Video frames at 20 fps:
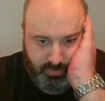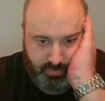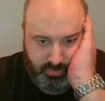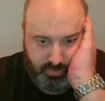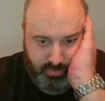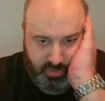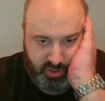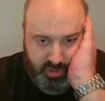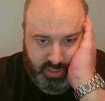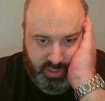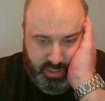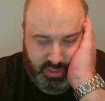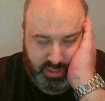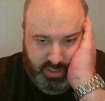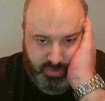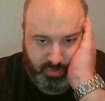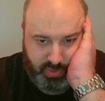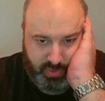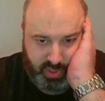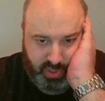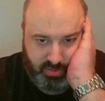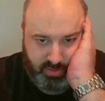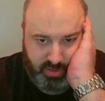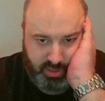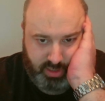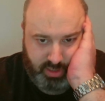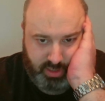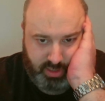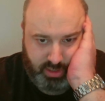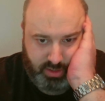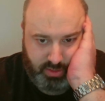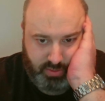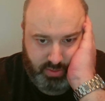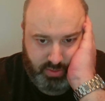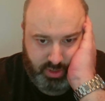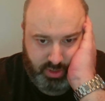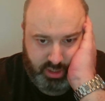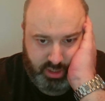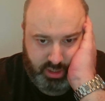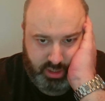So yeah, that's probably not a good
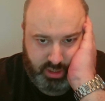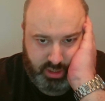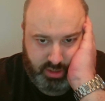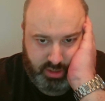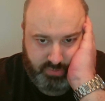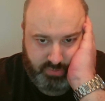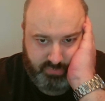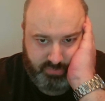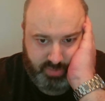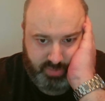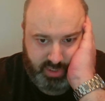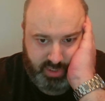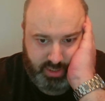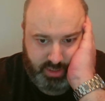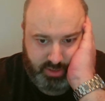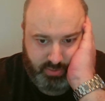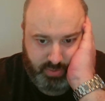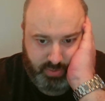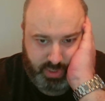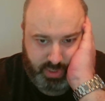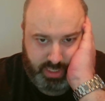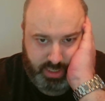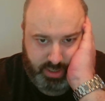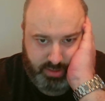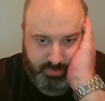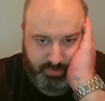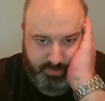decision of me as well.